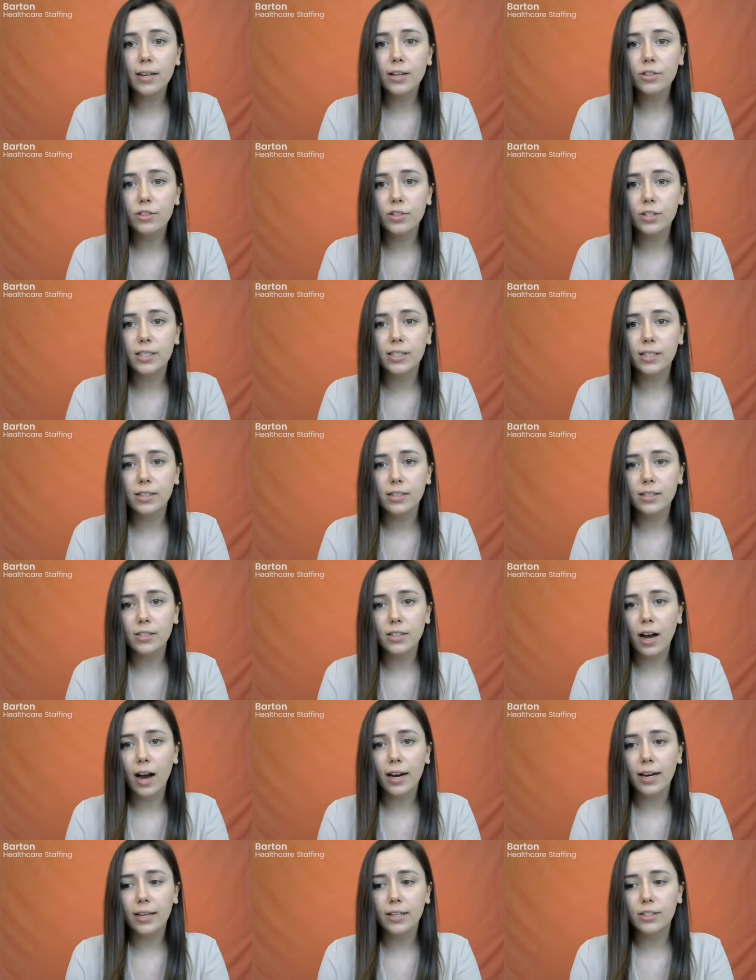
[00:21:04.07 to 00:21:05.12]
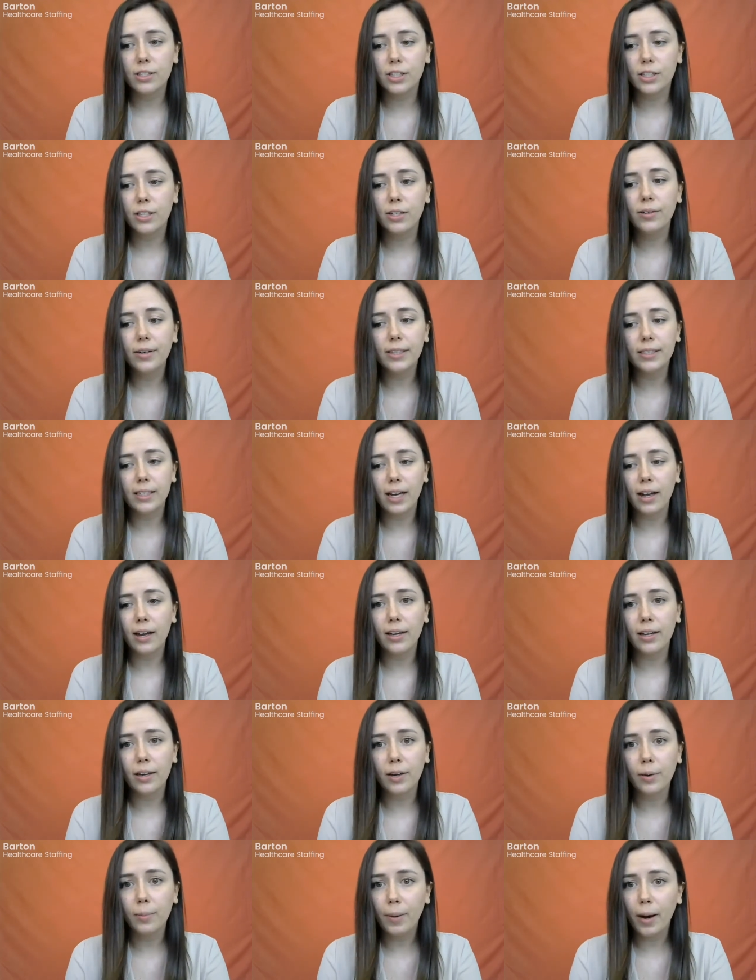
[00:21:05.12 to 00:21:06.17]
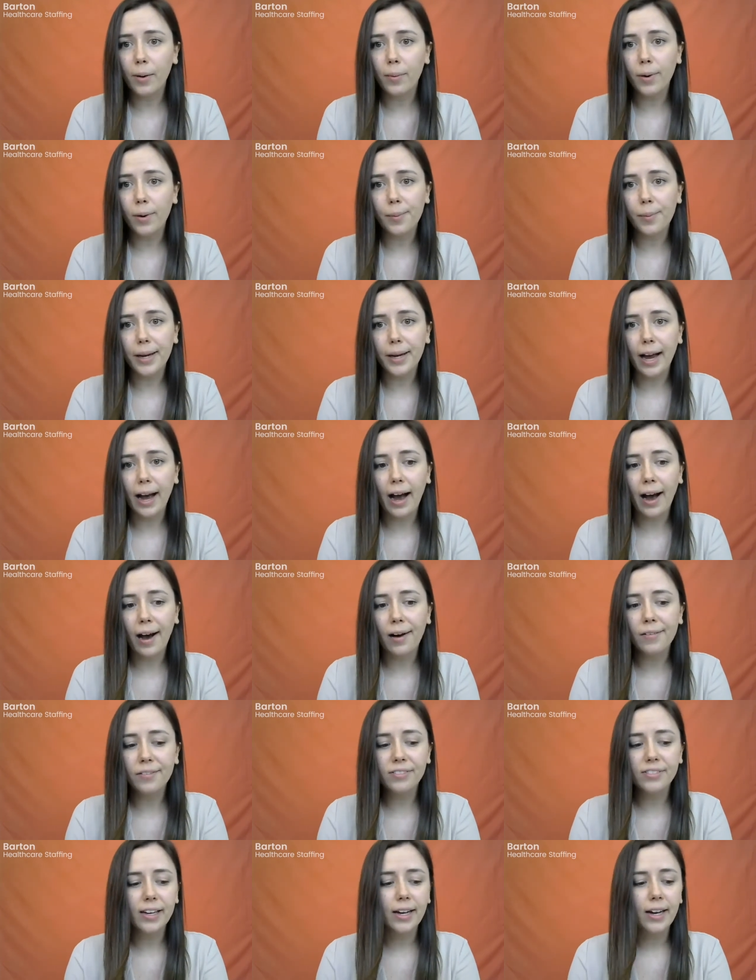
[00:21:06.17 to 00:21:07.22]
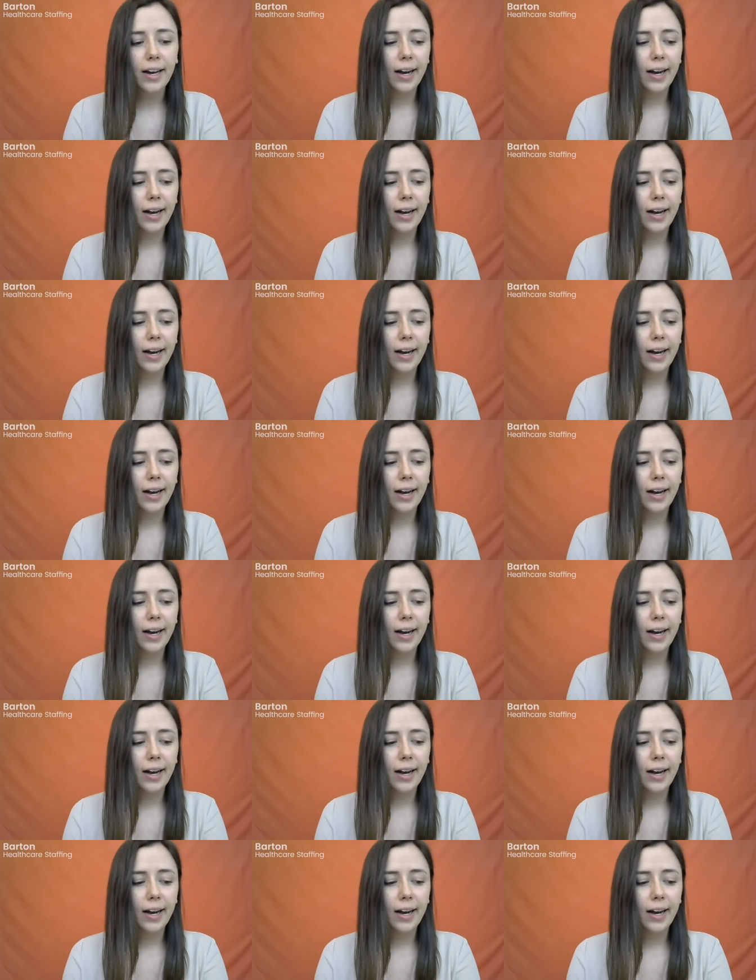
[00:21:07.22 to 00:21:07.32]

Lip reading: interested in talking to you and telling you about what we have.